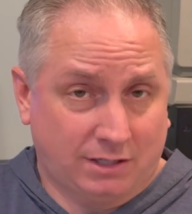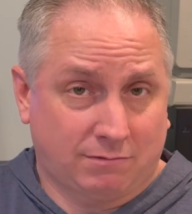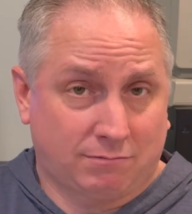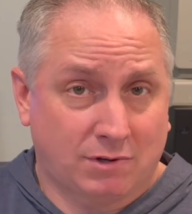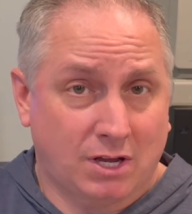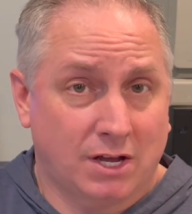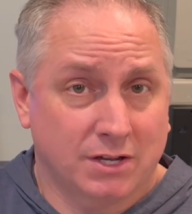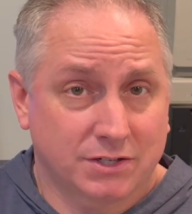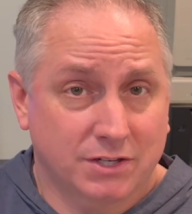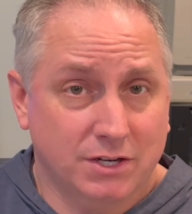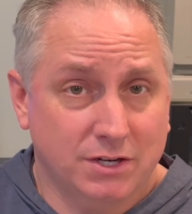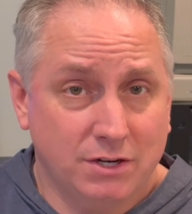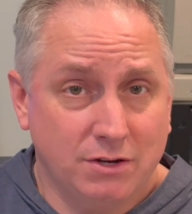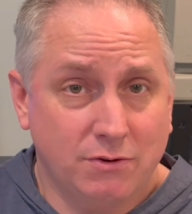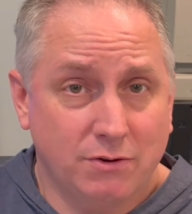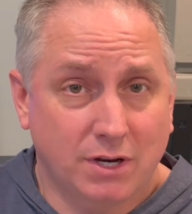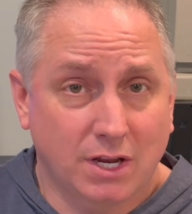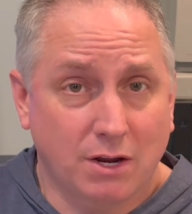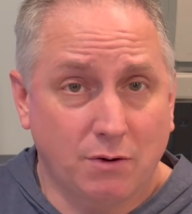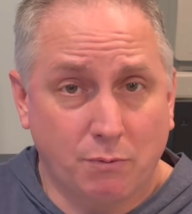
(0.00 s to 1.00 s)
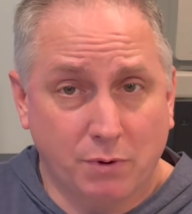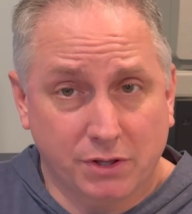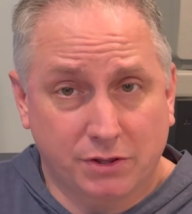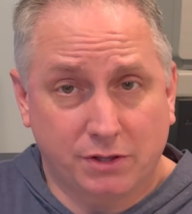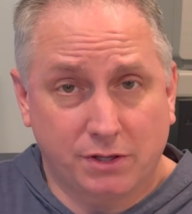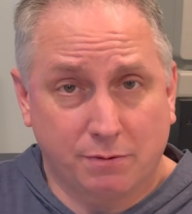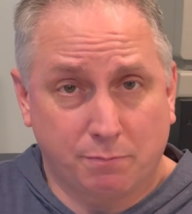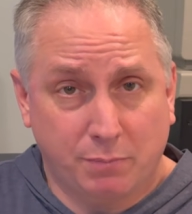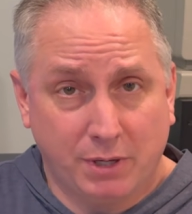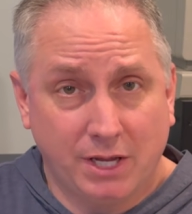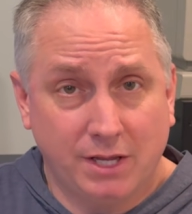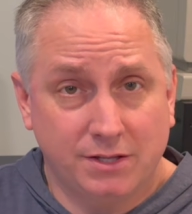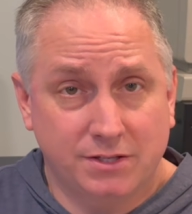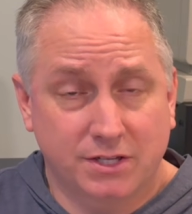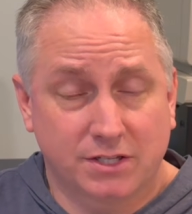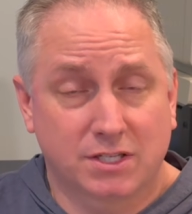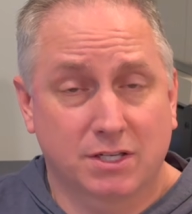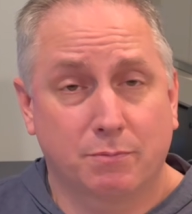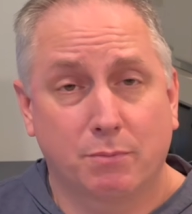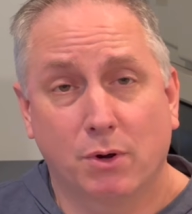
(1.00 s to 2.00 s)
continuity with the pins
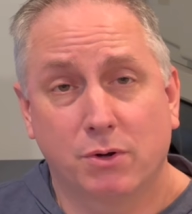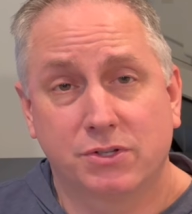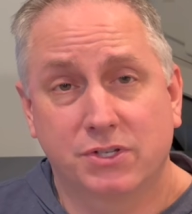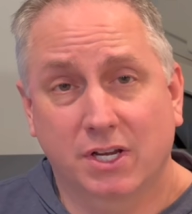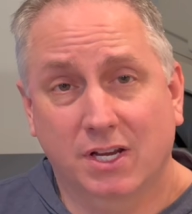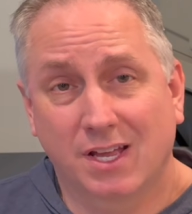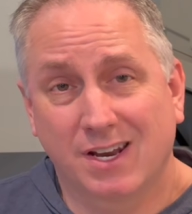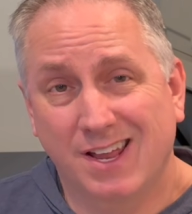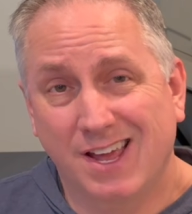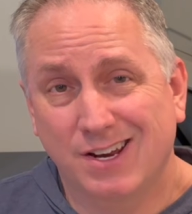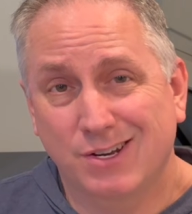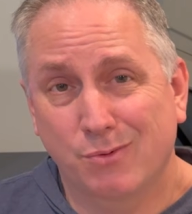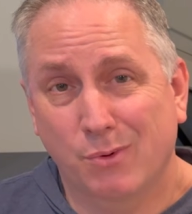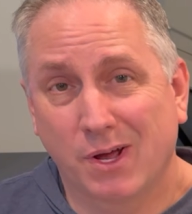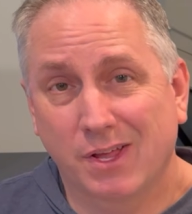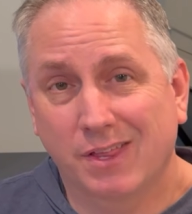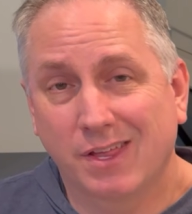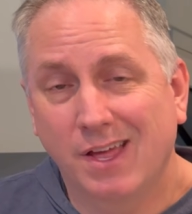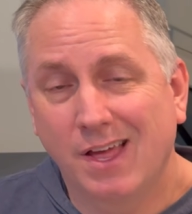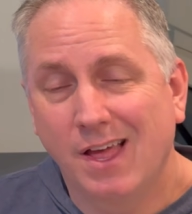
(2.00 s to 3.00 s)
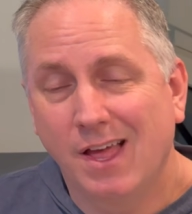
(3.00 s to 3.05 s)
it's supposed to connect with.